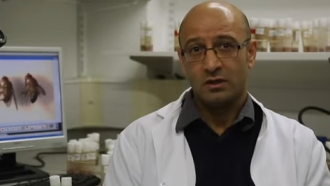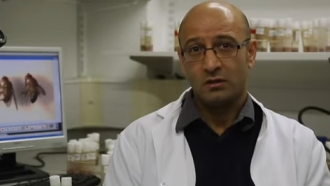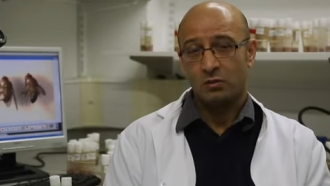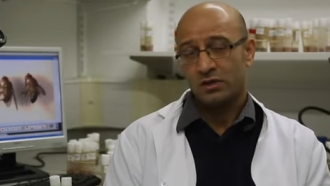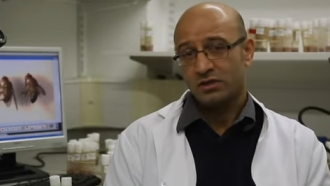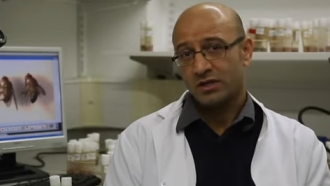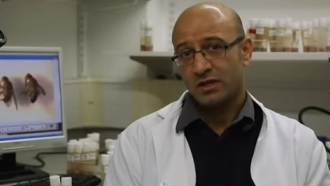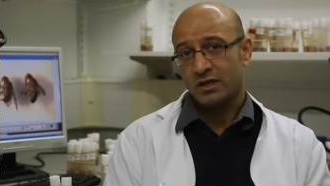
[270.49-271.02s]
in
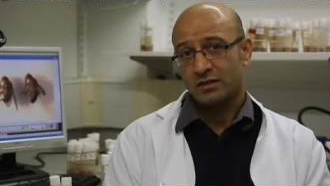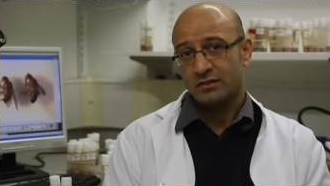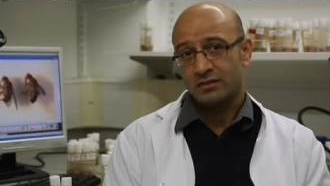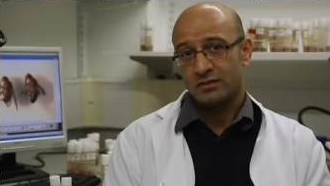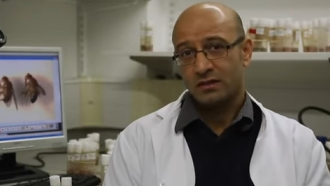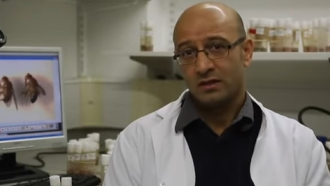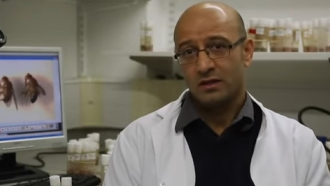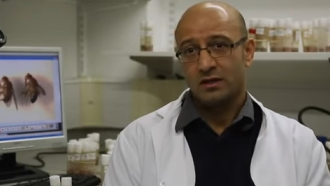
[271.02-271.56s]
which
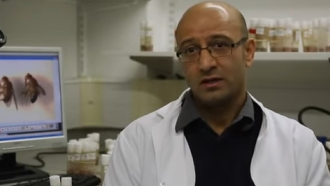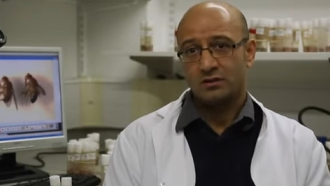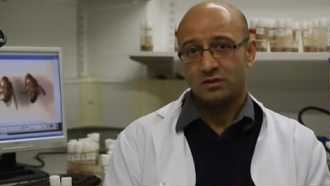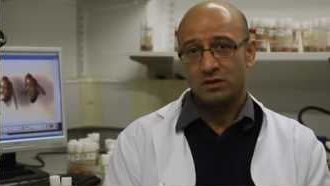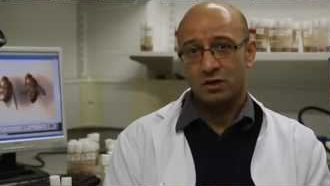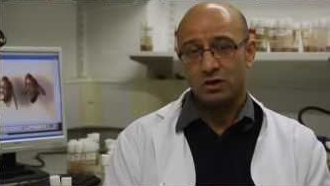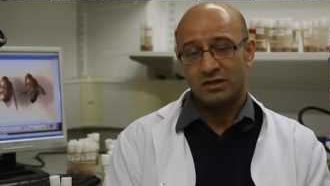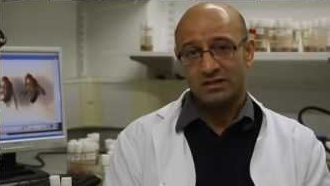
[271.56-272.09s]
case
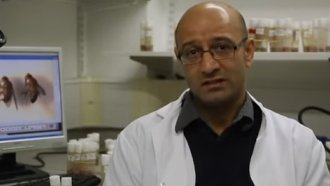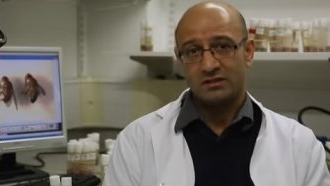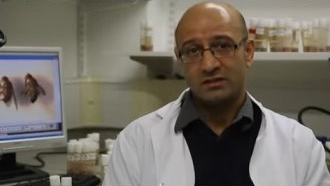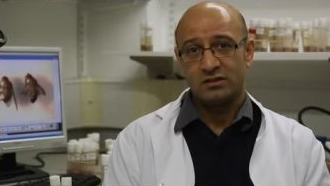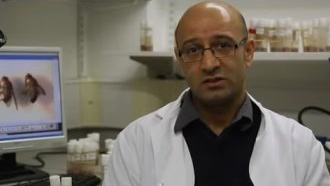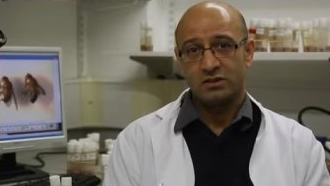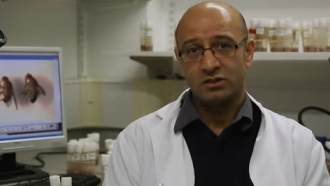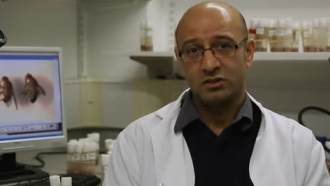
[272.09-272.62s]
it's a lot
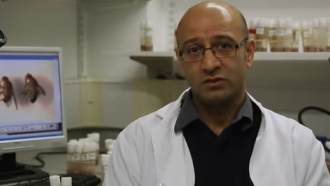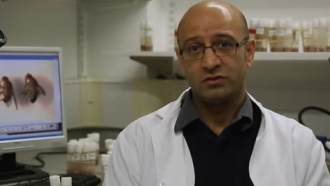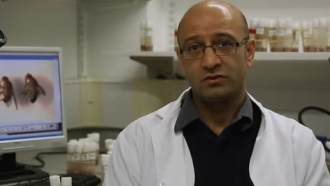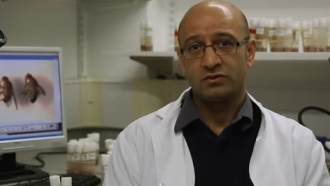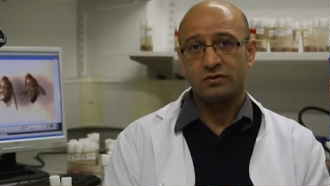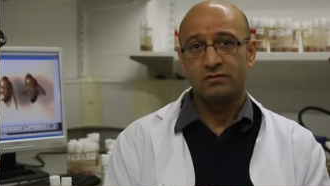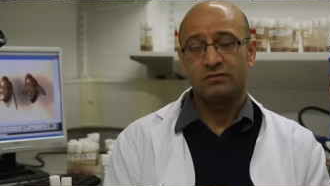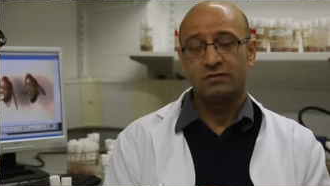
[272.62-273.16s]
easier to
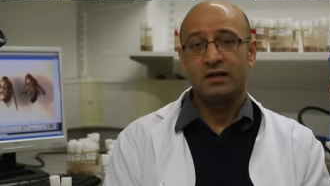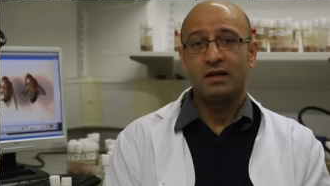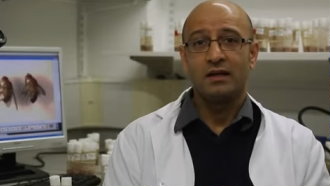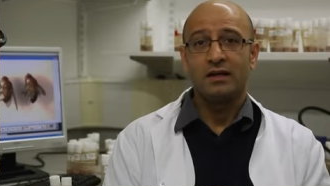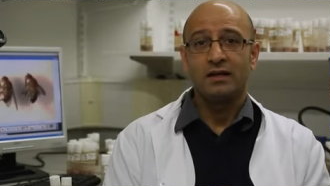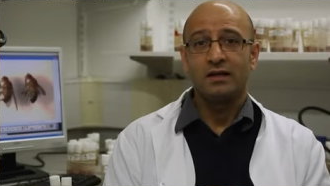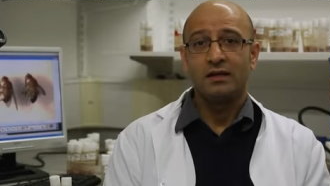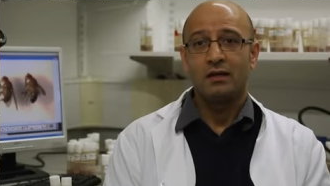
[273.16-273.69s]
use the fly